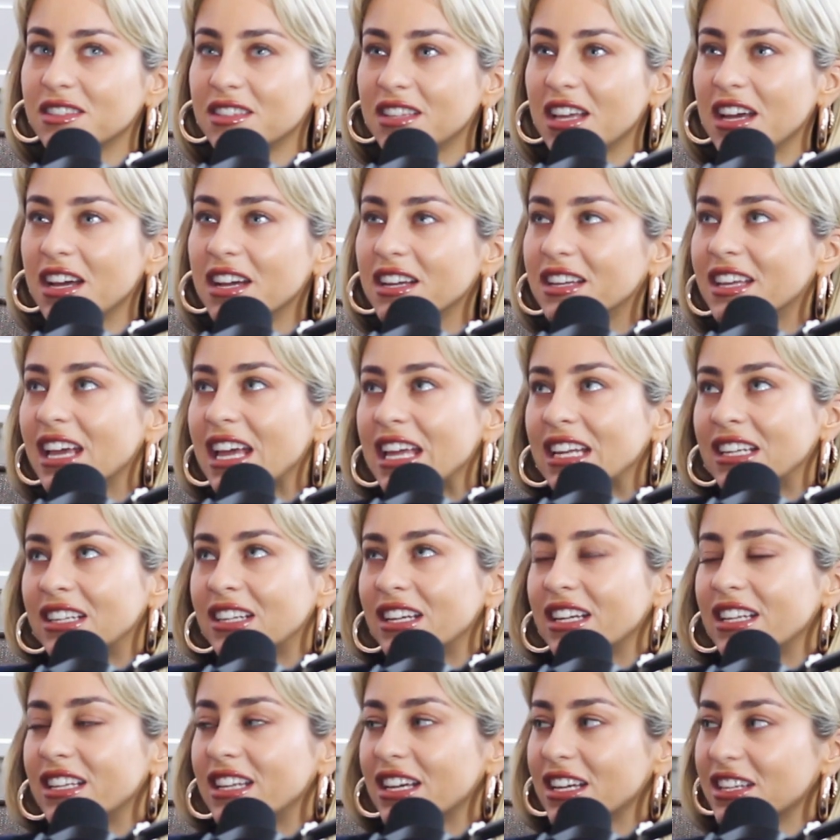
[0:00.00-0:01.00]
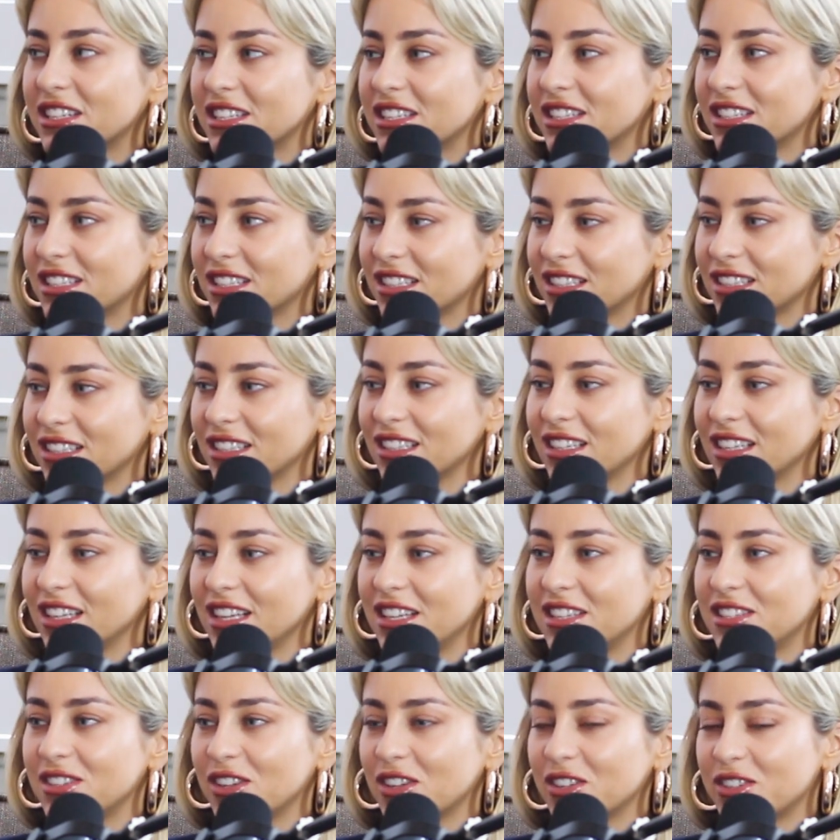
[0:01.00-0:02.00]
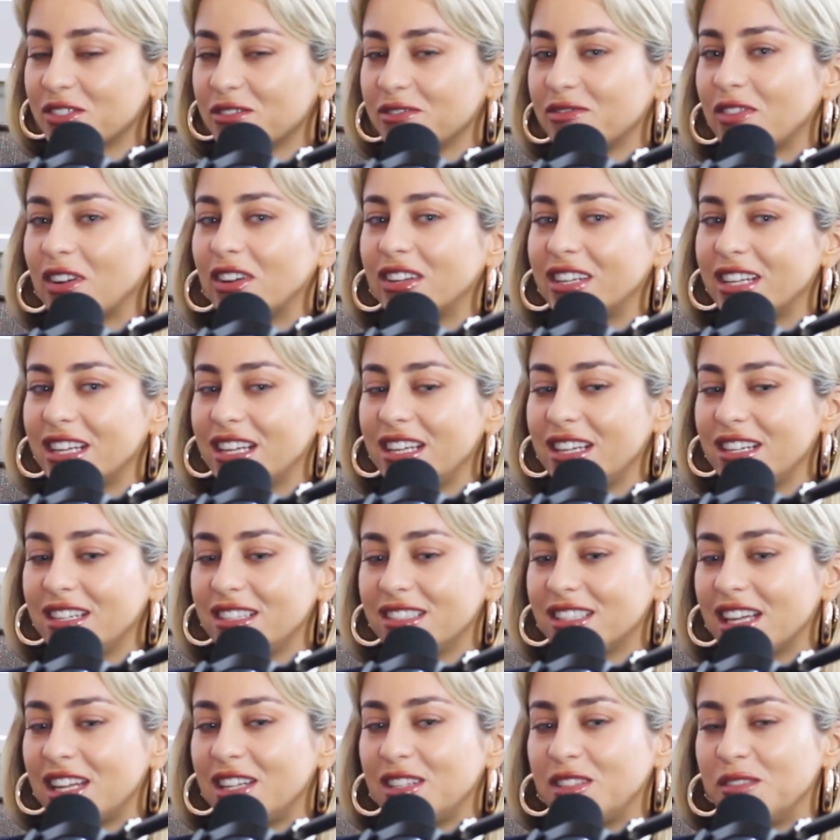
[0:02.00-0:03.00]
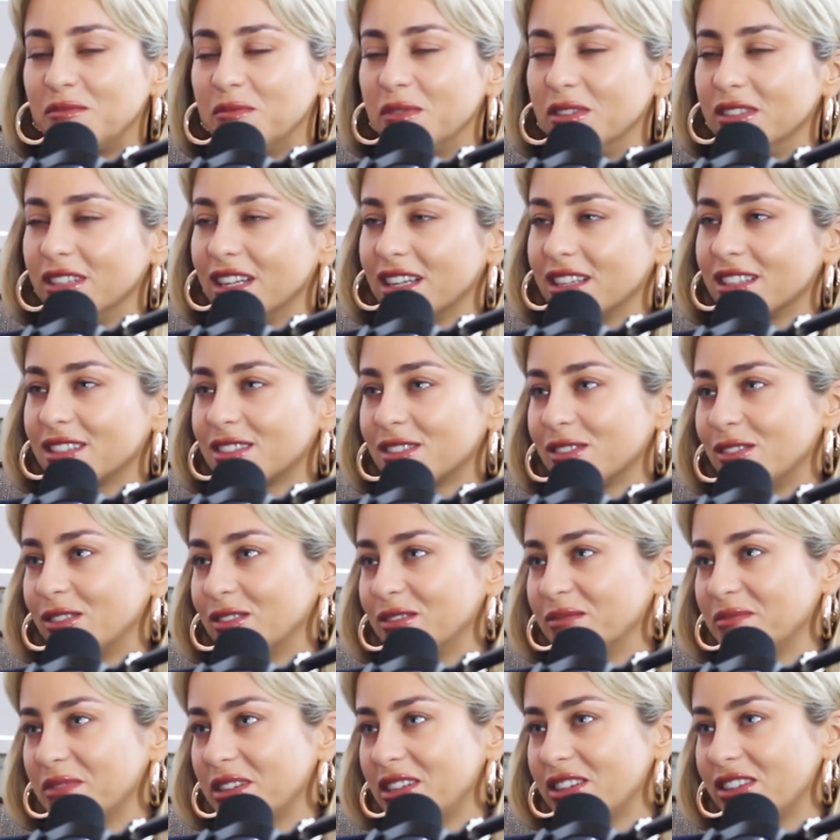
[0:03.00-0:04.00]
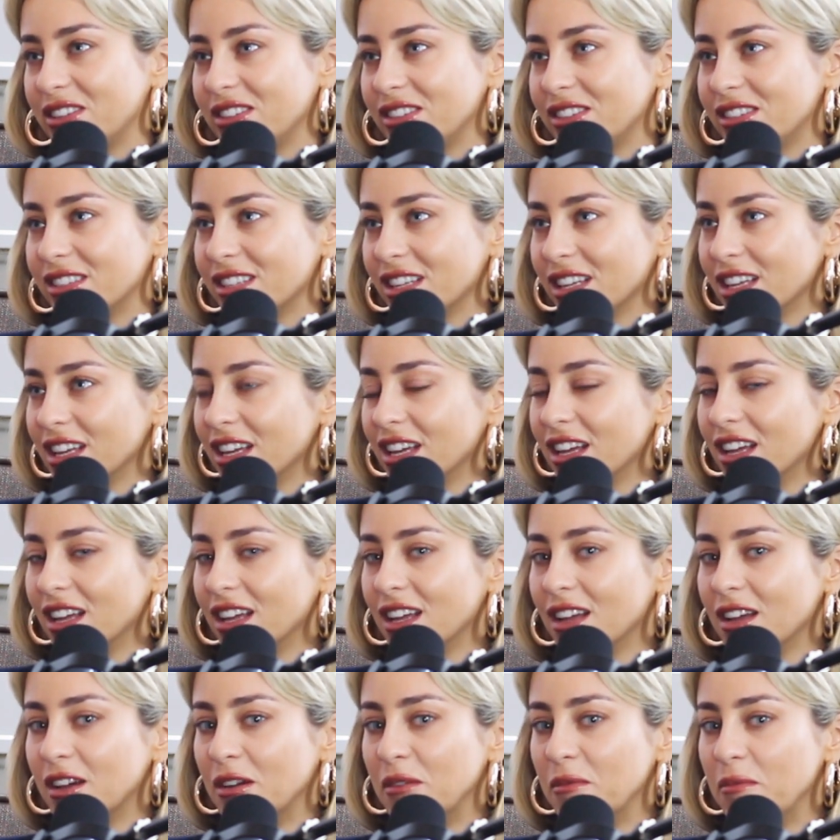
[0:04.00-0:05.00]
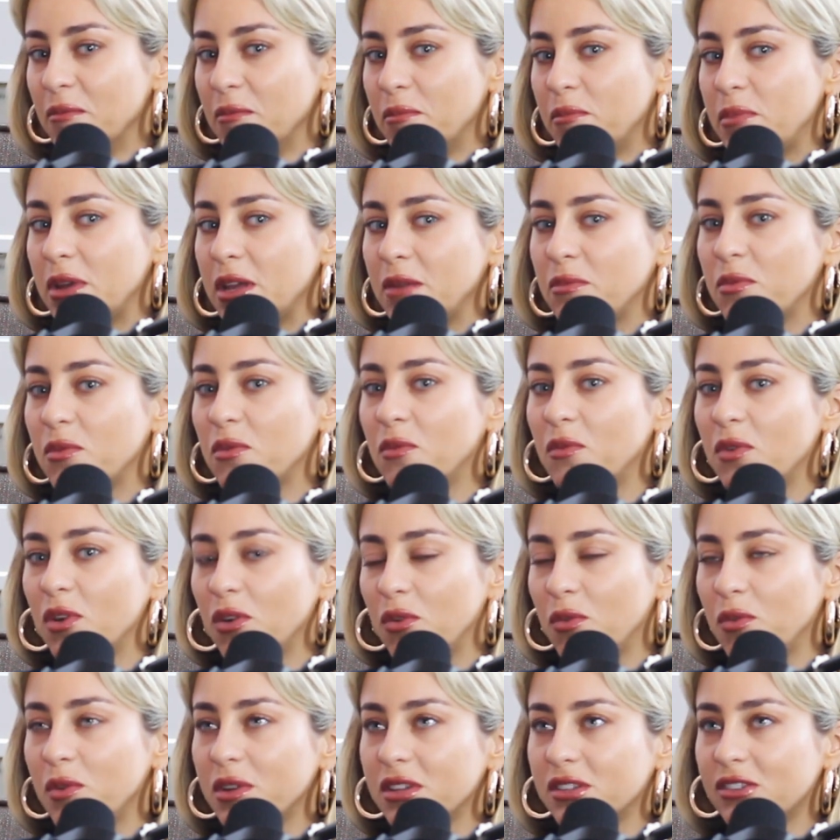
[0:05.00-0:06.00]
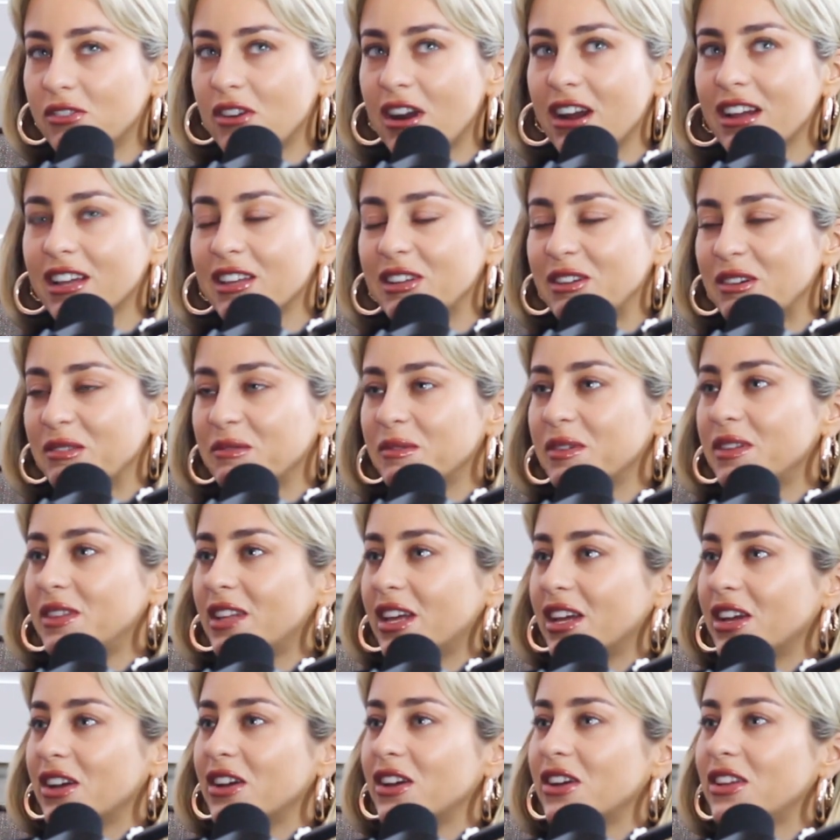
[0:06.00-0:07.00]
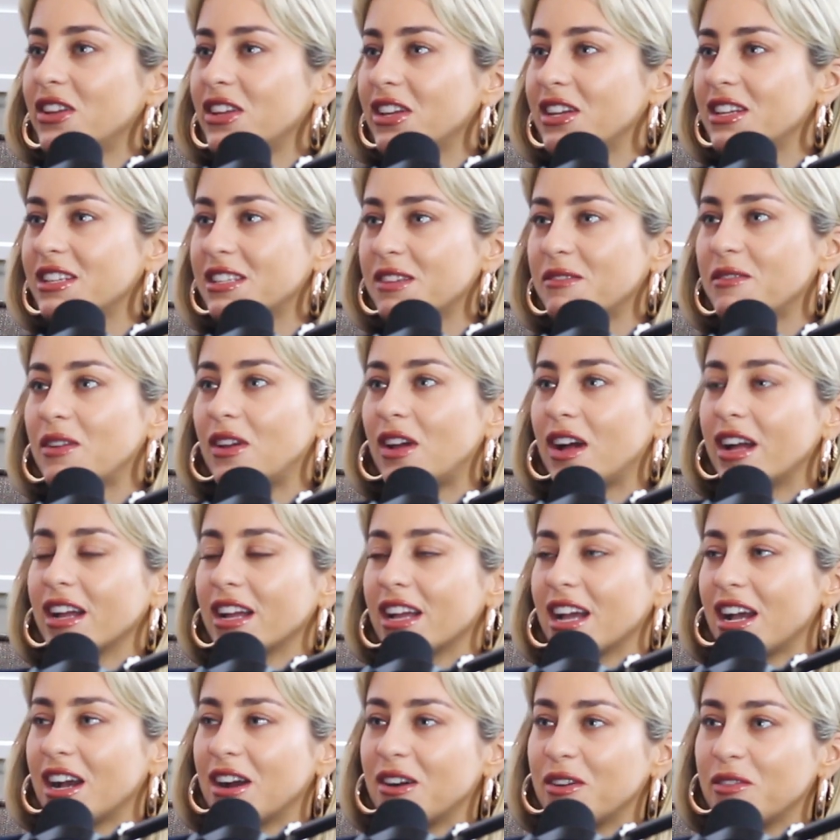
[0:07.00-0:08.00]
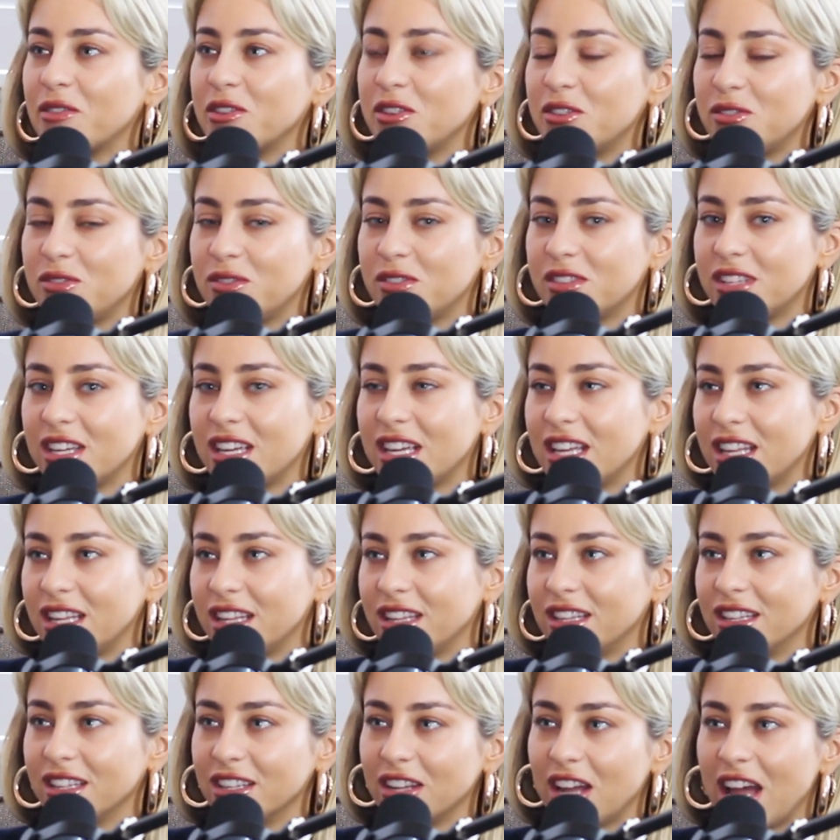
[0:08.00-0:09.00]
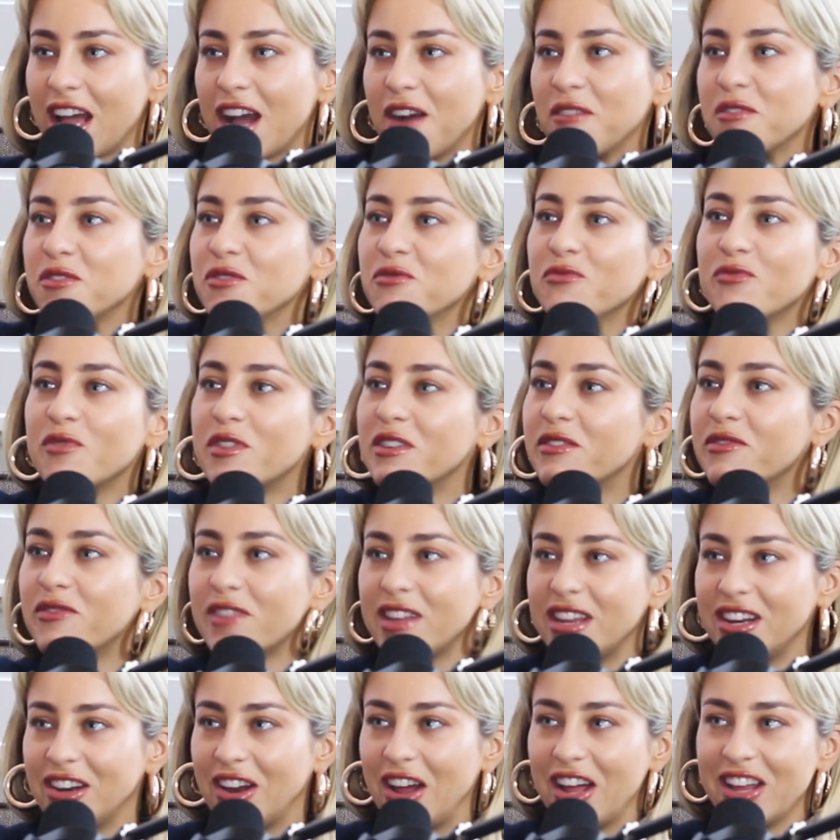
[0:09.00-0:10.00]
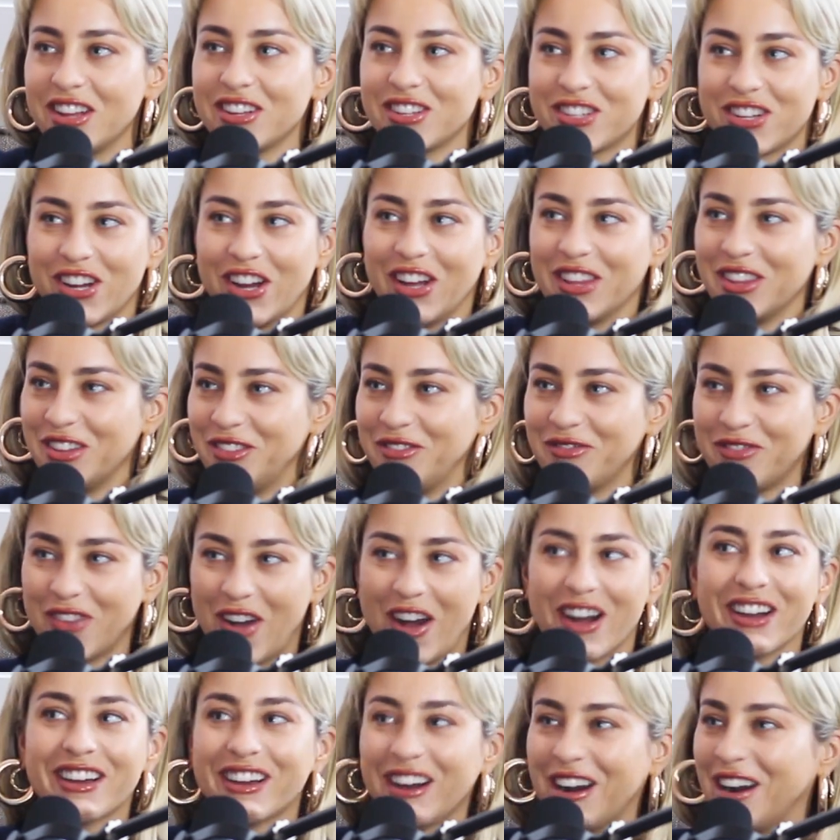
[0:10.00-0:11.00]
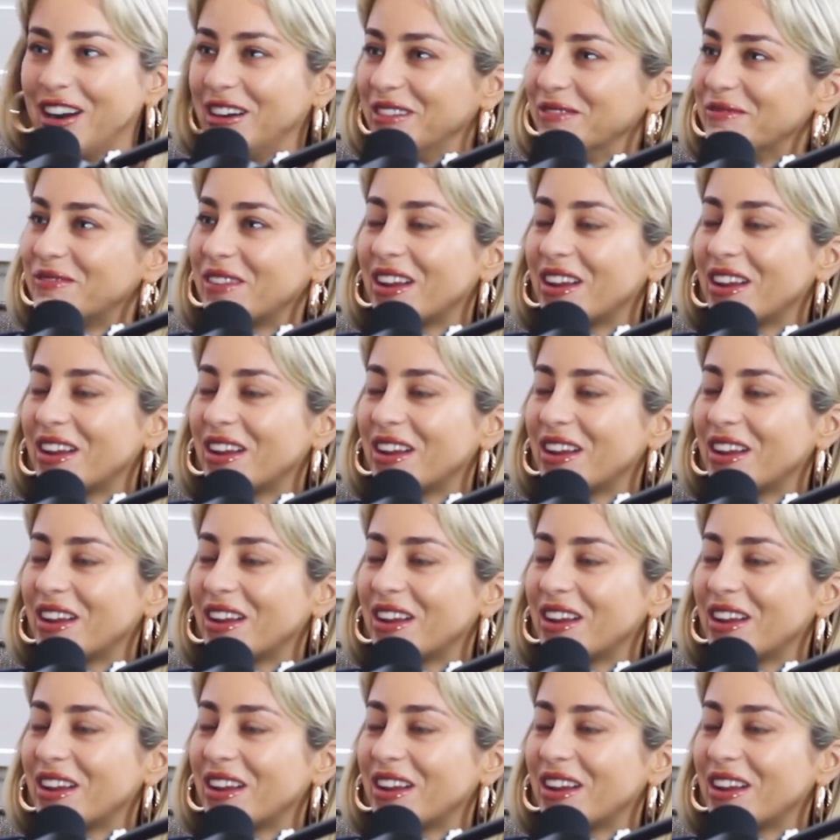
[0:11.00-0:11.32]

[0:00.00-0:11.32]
that again, like, it's such a funny sentiment, that song, because people were always cracking up when they heard it, because they were like, how are you singing, like, how are you riffing, like, shut the fuck up,